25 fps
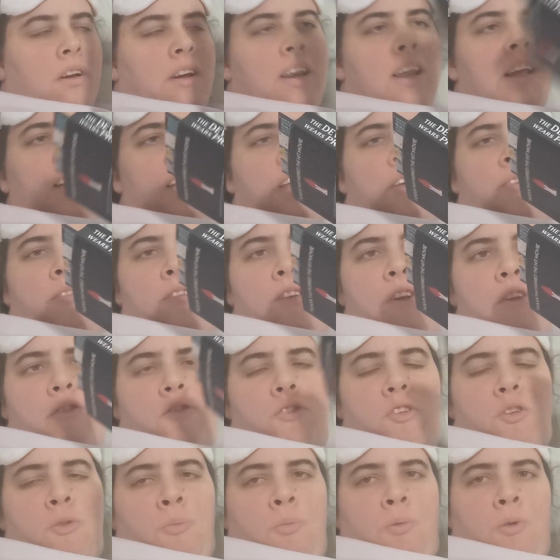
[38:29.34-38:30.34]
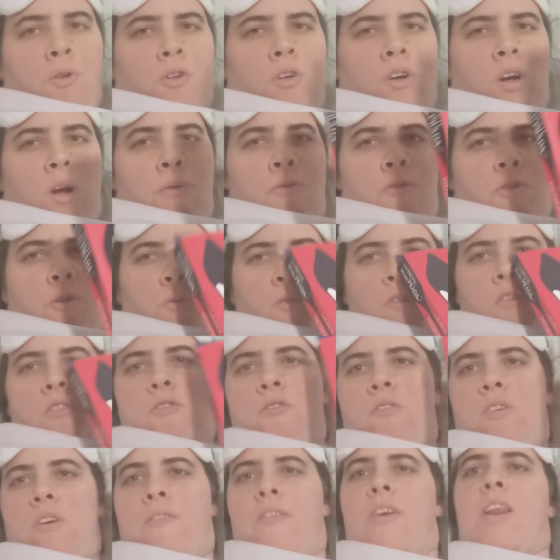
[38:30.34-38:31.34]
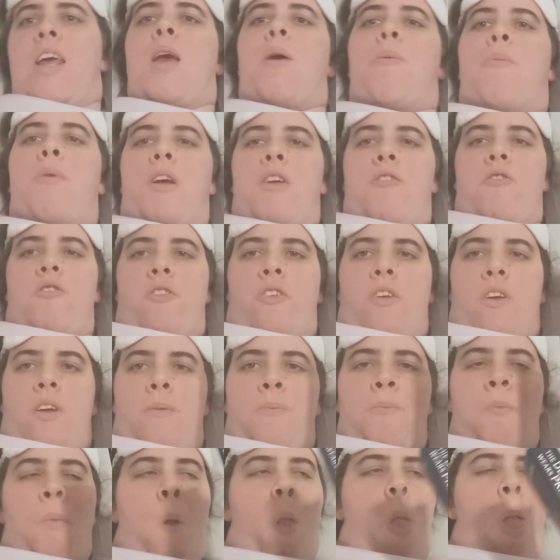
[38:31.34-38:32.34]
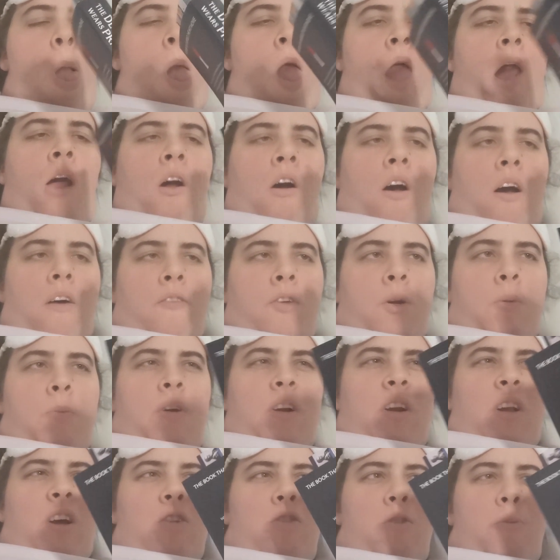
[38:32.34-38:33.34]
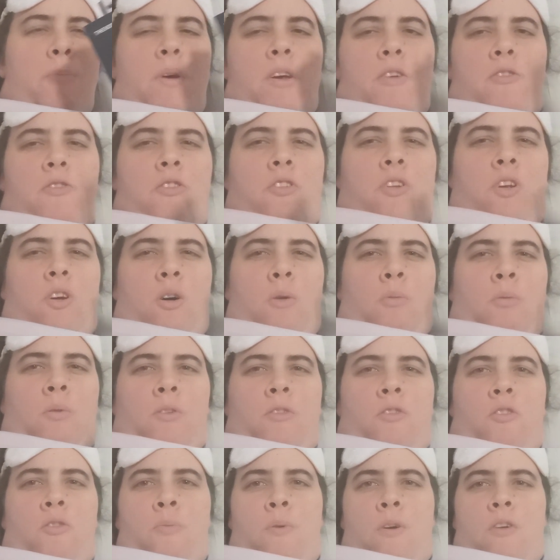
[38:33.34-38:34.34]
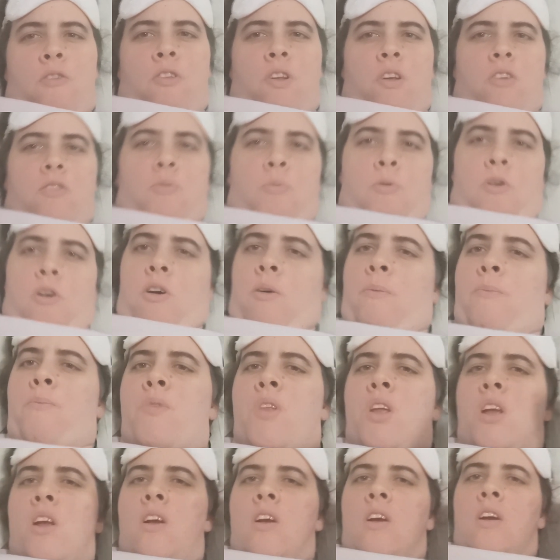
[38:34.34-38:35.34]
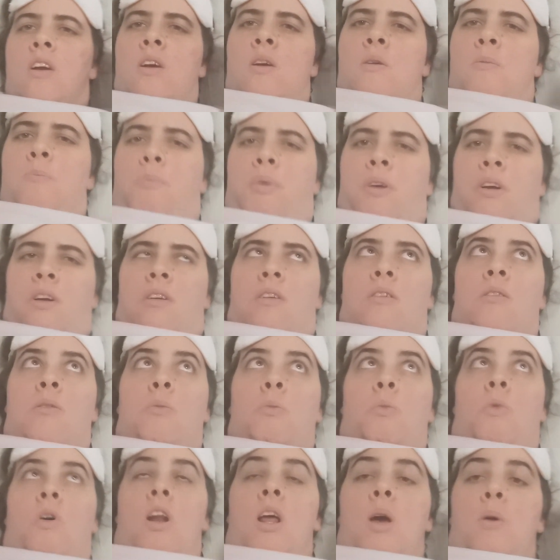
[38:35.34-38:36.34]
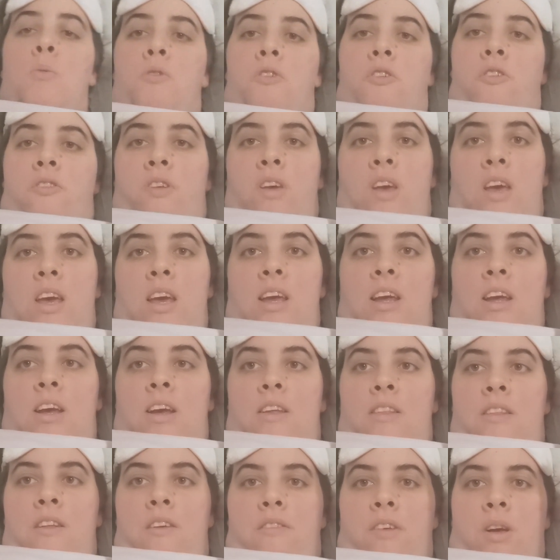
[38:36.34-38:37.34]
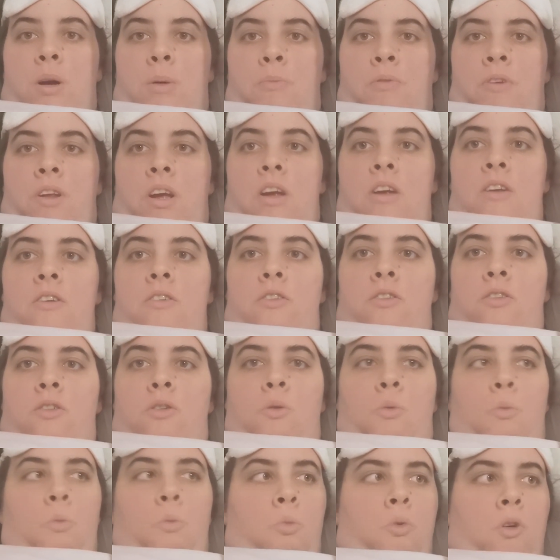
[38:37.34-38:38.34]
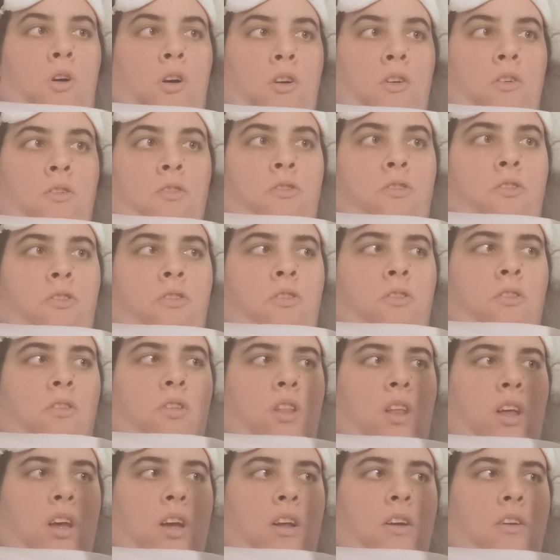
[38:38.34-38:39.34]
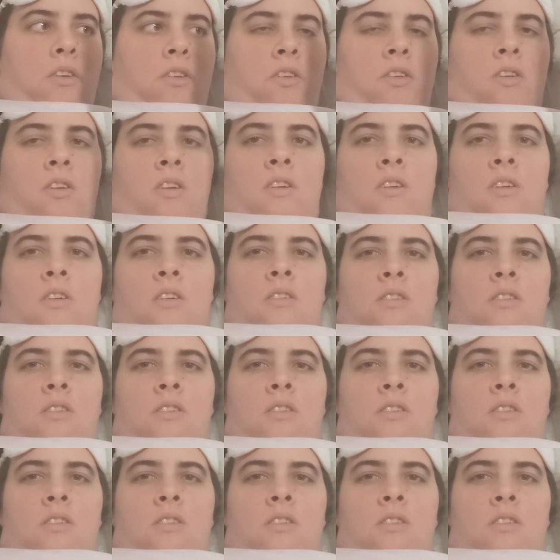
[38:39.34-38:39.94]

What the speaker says: nearly finished this book. I'm 278 pages in. I've got about 100 pages to go. I'll probably smash it out tomorrow. But what I was saying in this update was that